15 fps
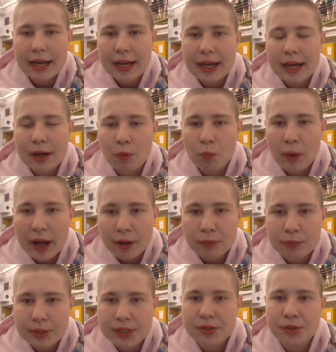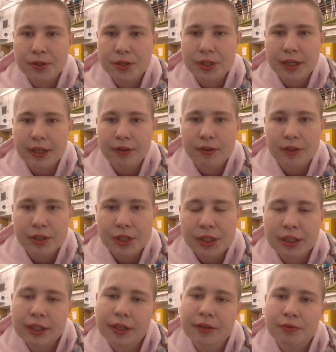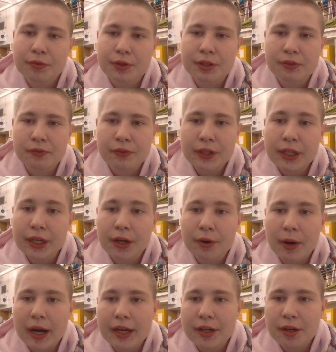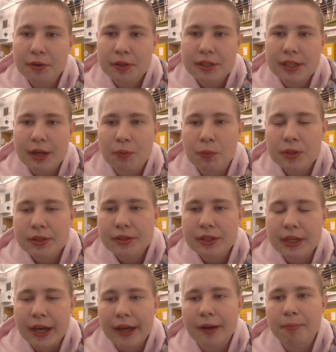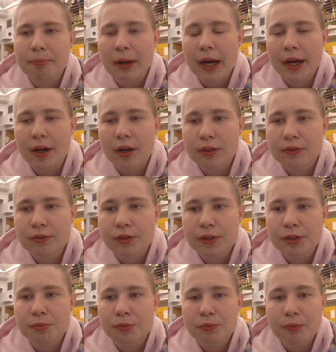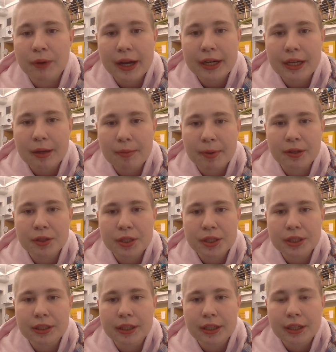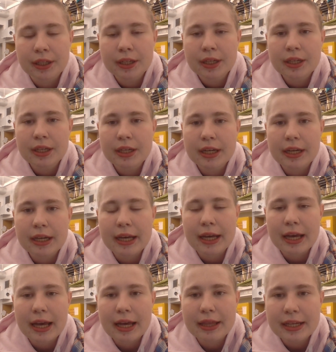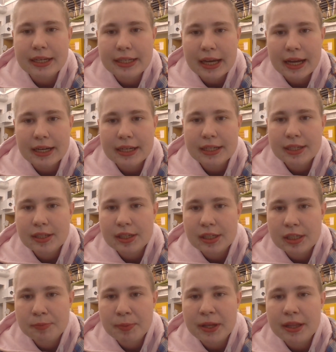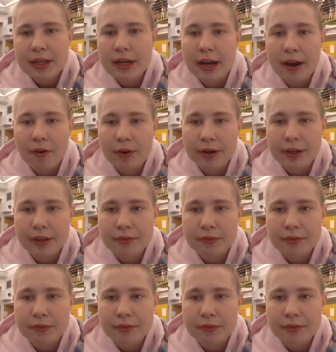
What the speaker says: While researching Schiele for this video, I noticed that once again biographers were writing about Schiele, and they tended to spin the narrative